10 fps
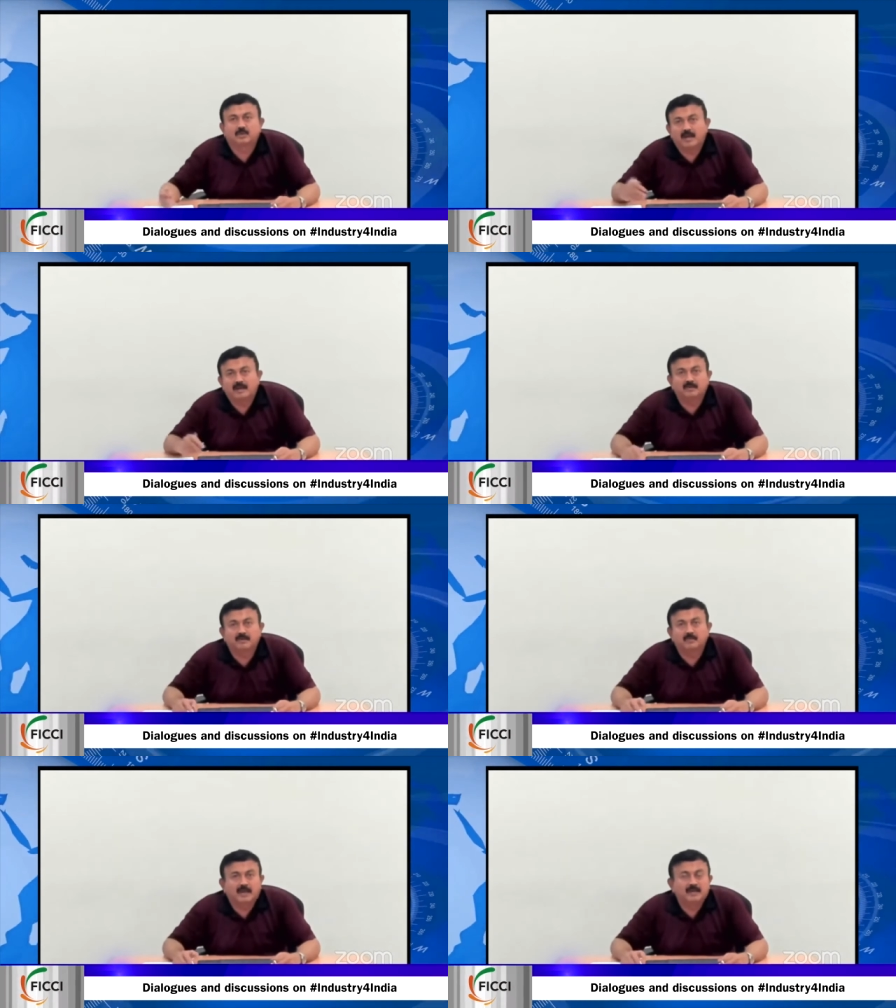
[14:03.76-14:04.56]
or one
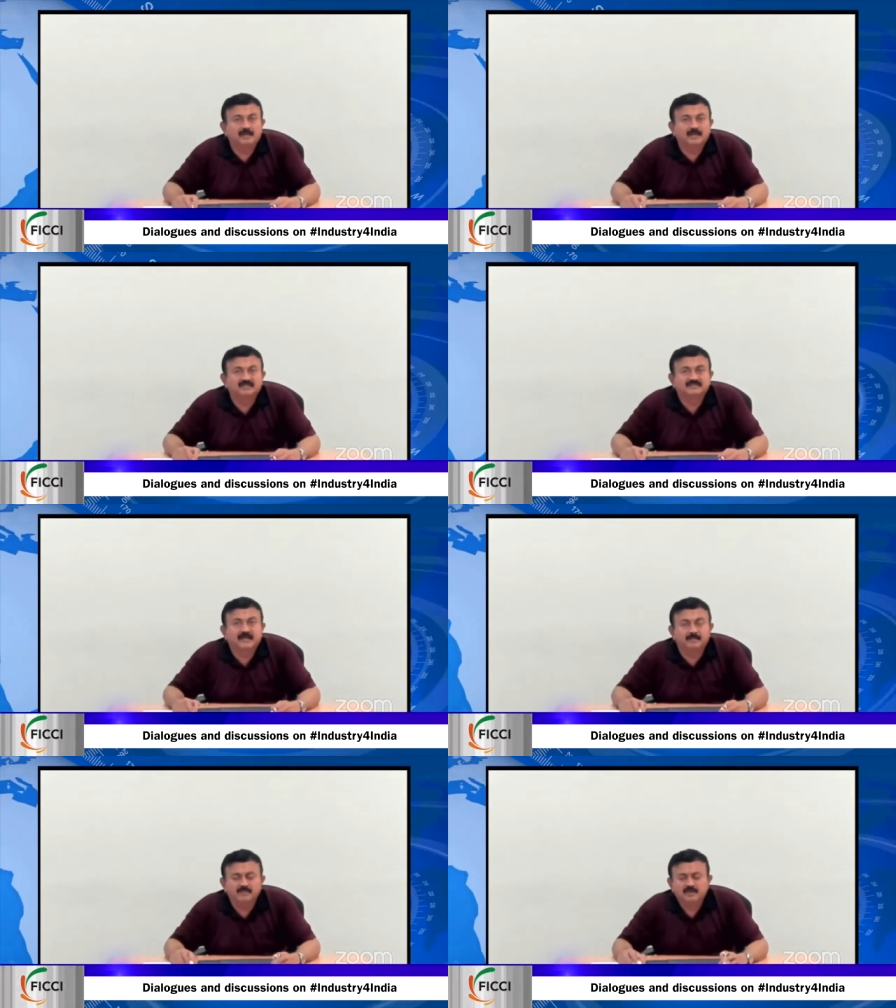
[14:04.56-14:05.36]
one year's
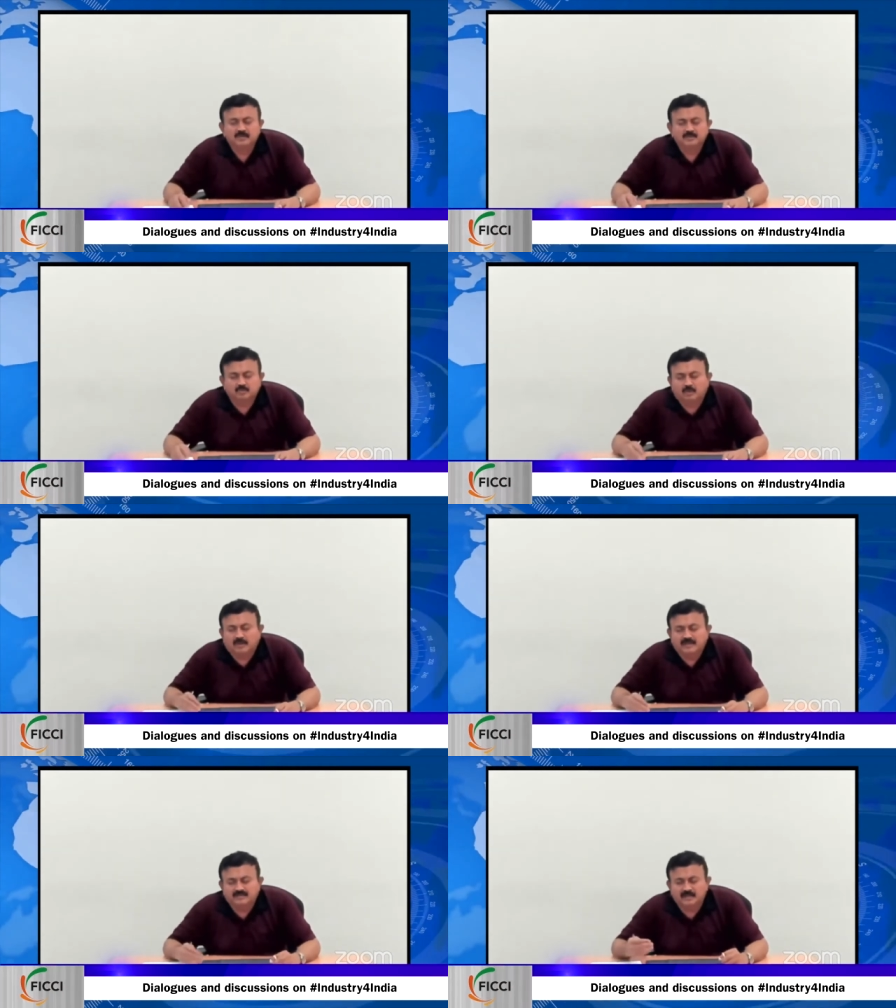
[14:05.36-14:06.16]
time
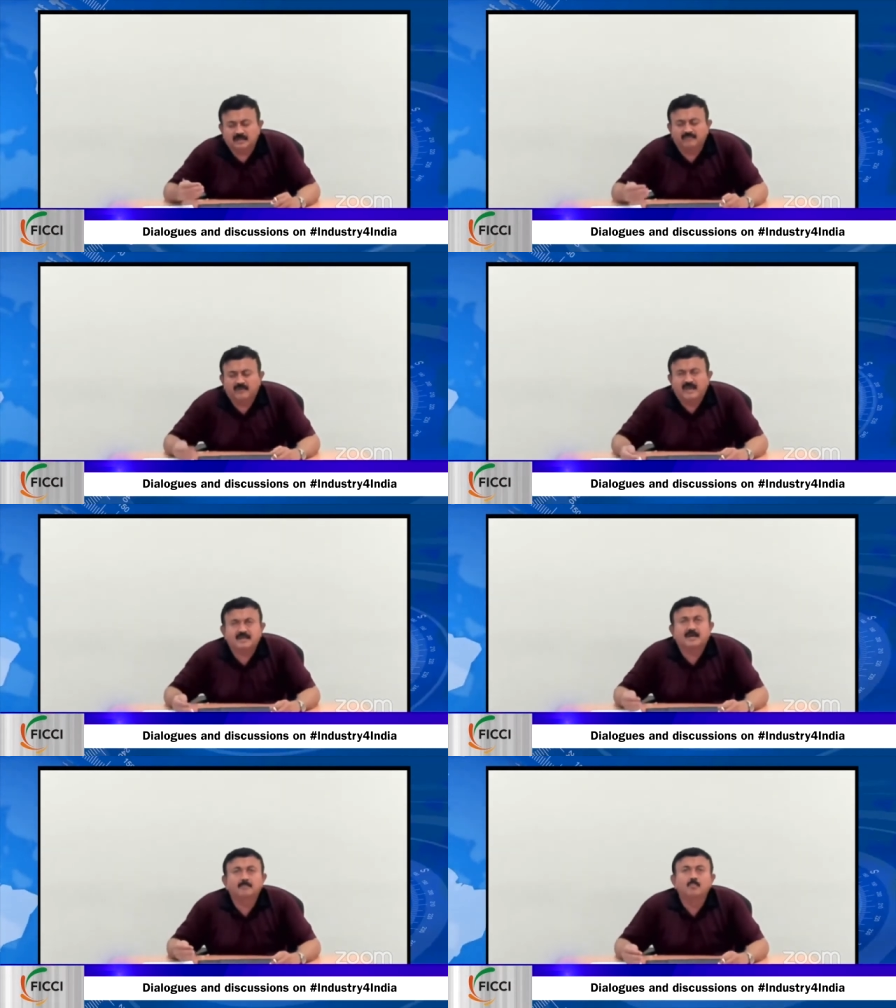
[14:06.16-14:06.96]
so it's a
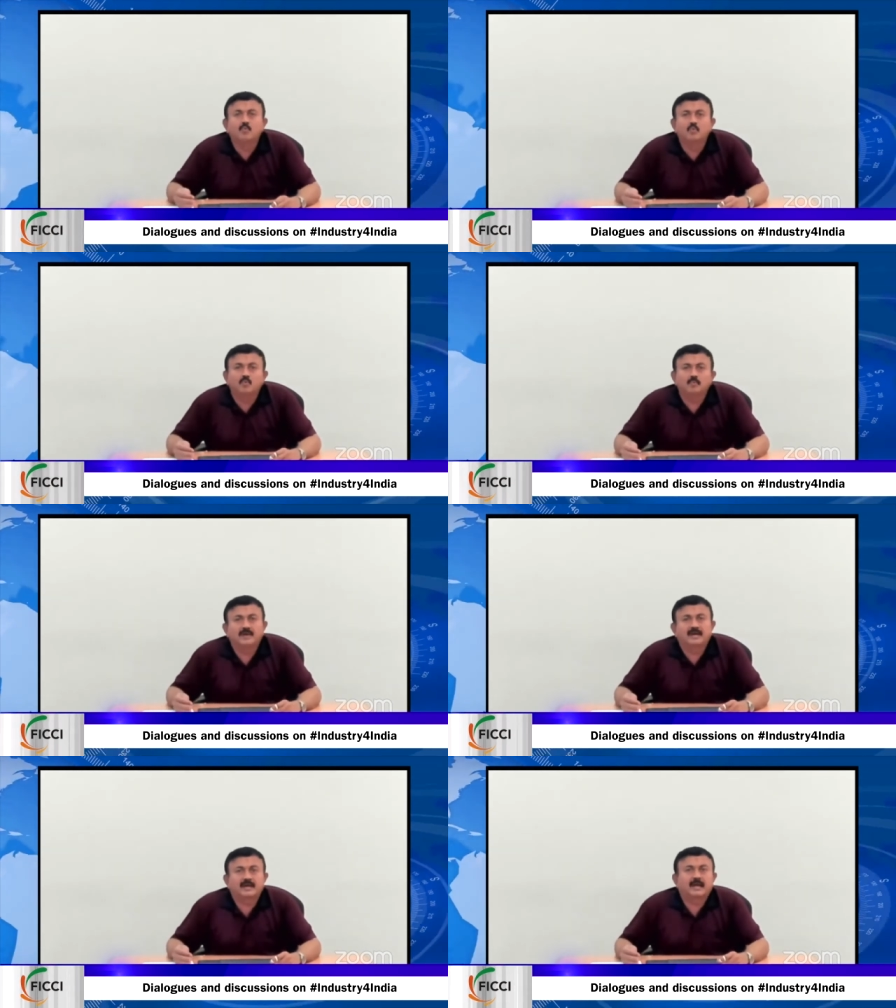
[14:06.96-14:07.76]
welcome move
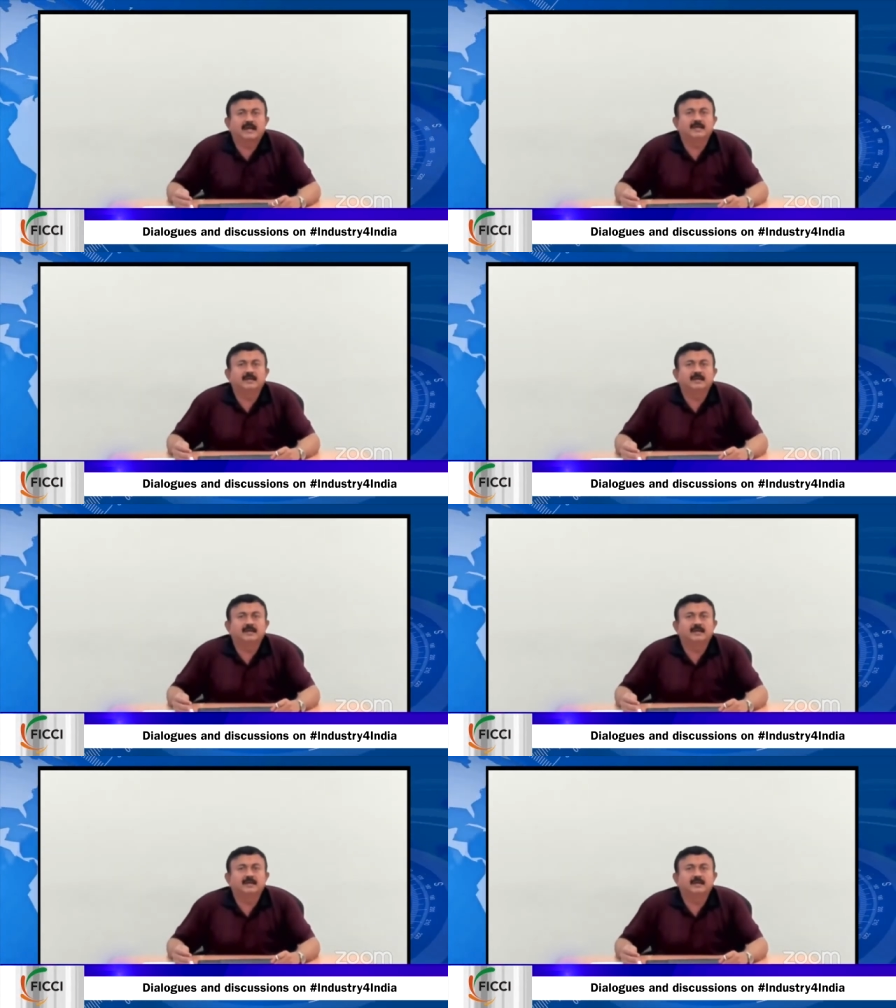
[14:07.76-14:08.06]
but i